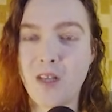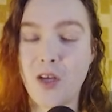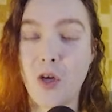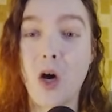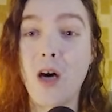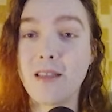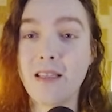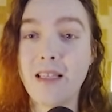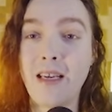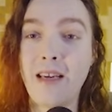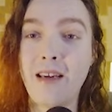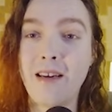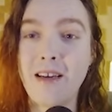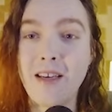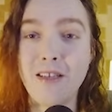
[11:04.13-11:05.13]

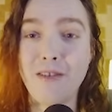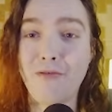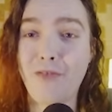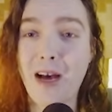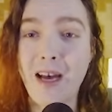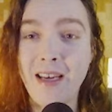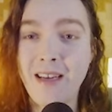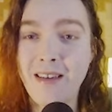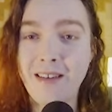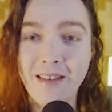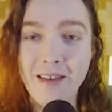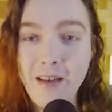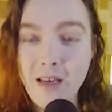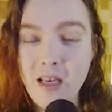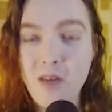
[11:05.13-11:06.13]
godly, divine
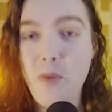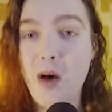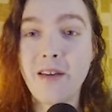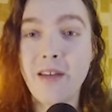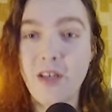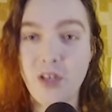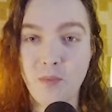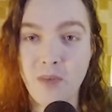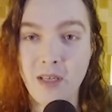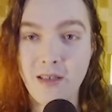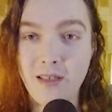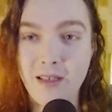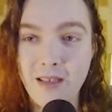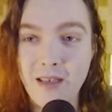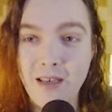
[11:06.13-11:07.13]

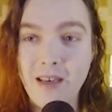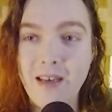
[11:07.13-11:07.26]
punishment